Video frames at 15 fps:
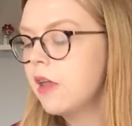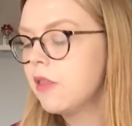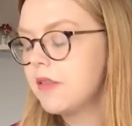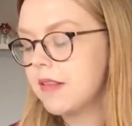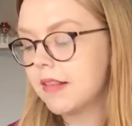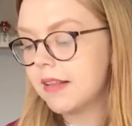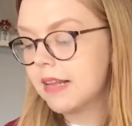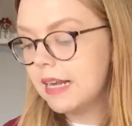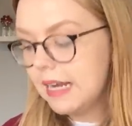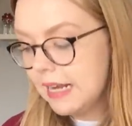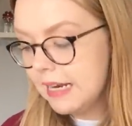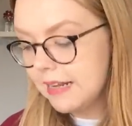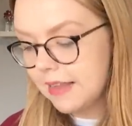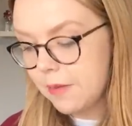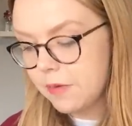This is
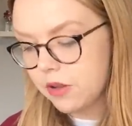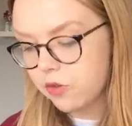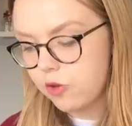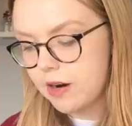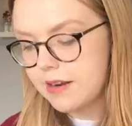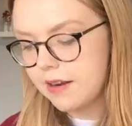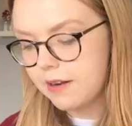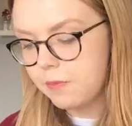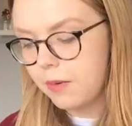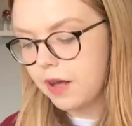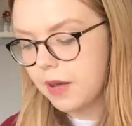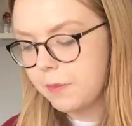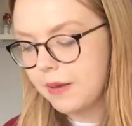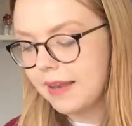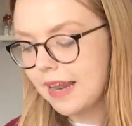clearly demonstrated
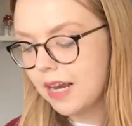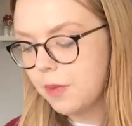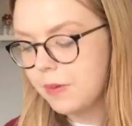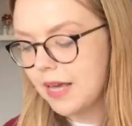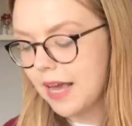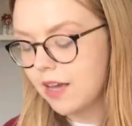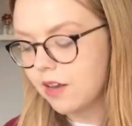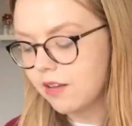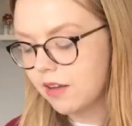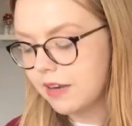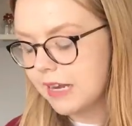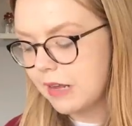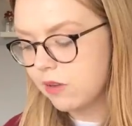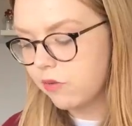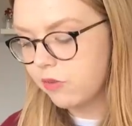by Penelope Eckert's
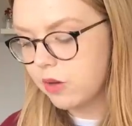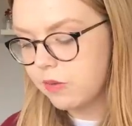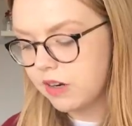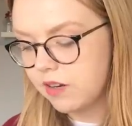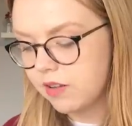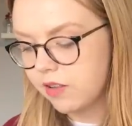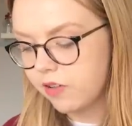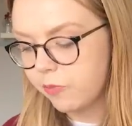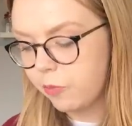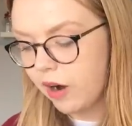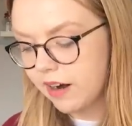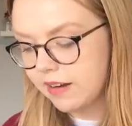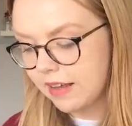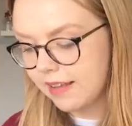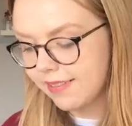ideas of communities of
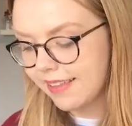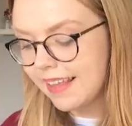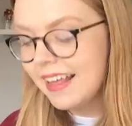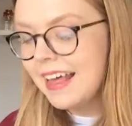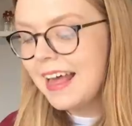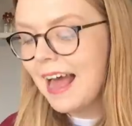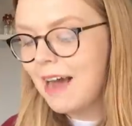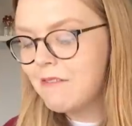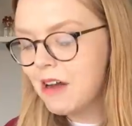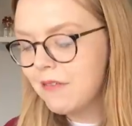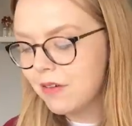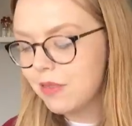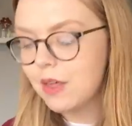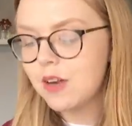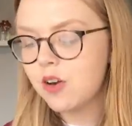practice.
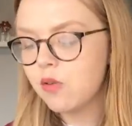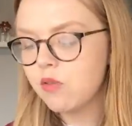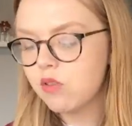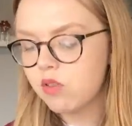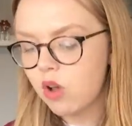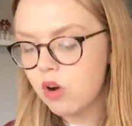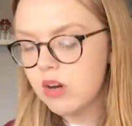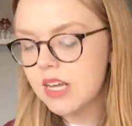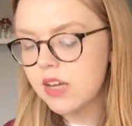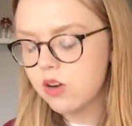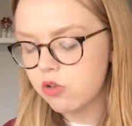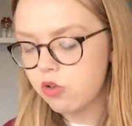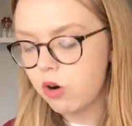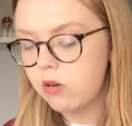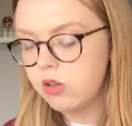However, they don't solely
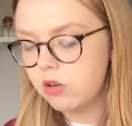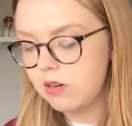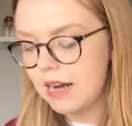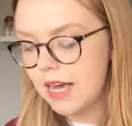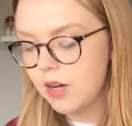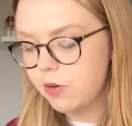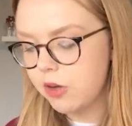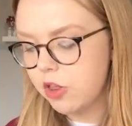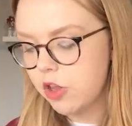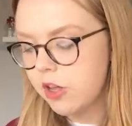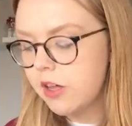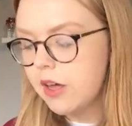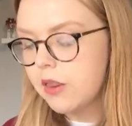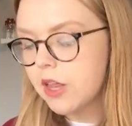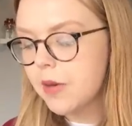control your language.
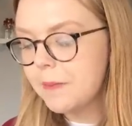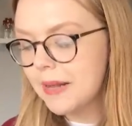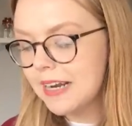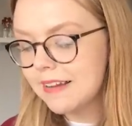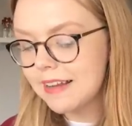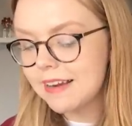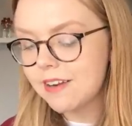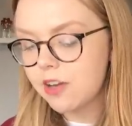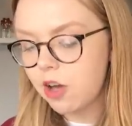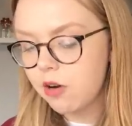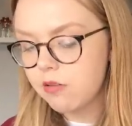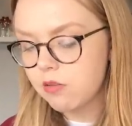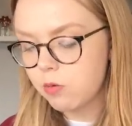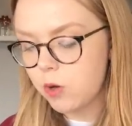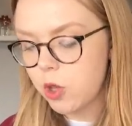The ability to
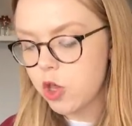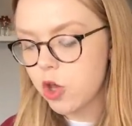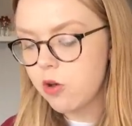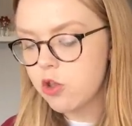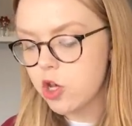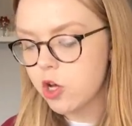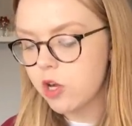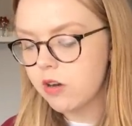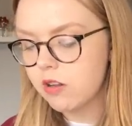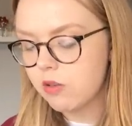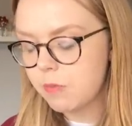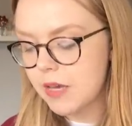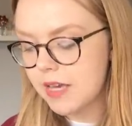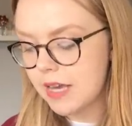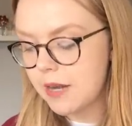code switch shows you can
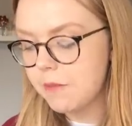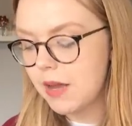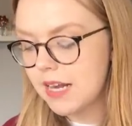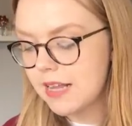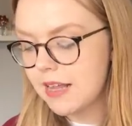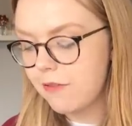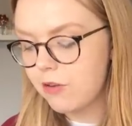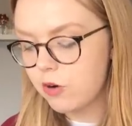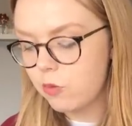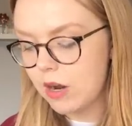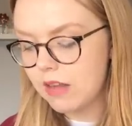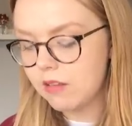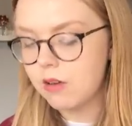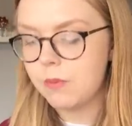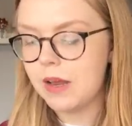speak in many different
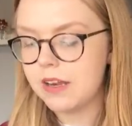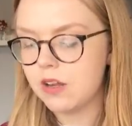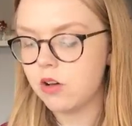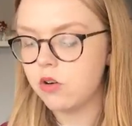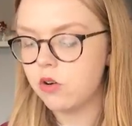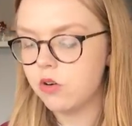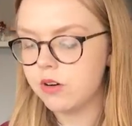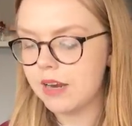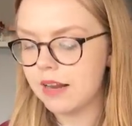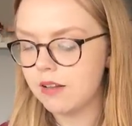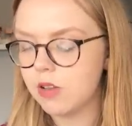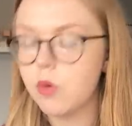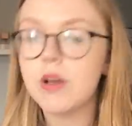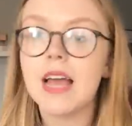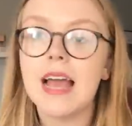ways depending on
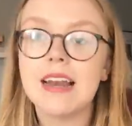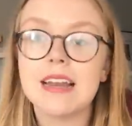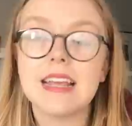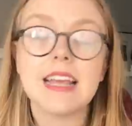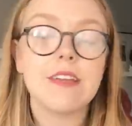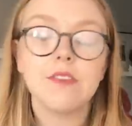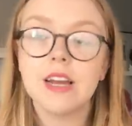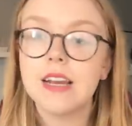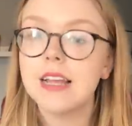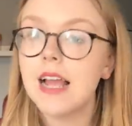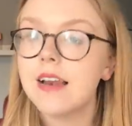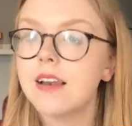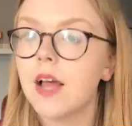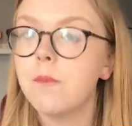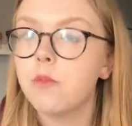context. So again, even in the
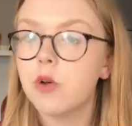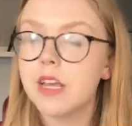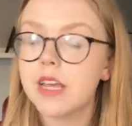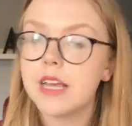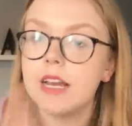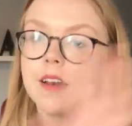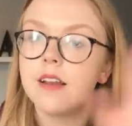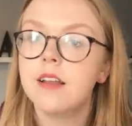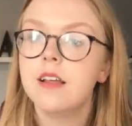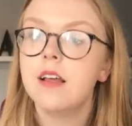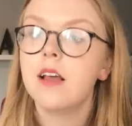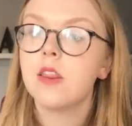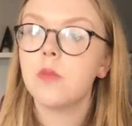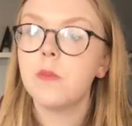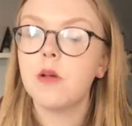end, I'm bringing in
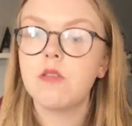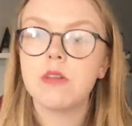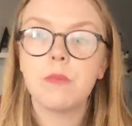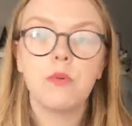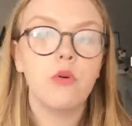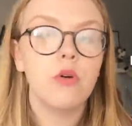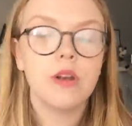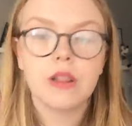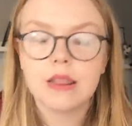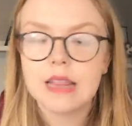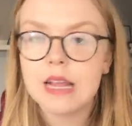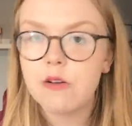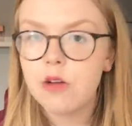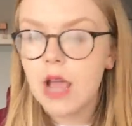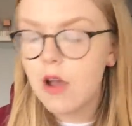the most important
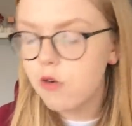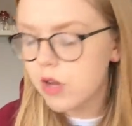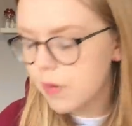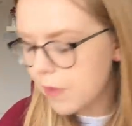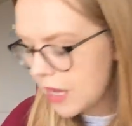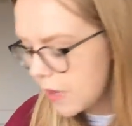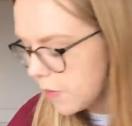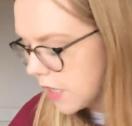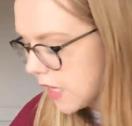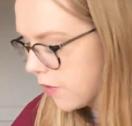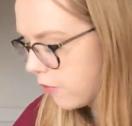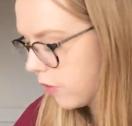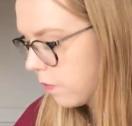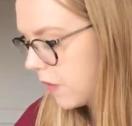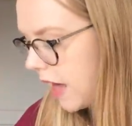theory area maybe
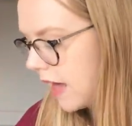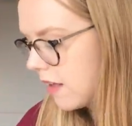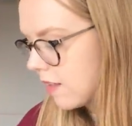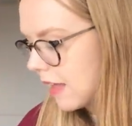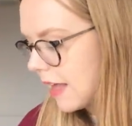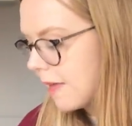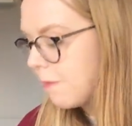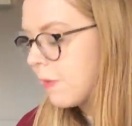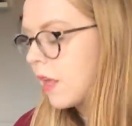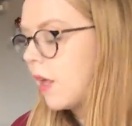from that essay,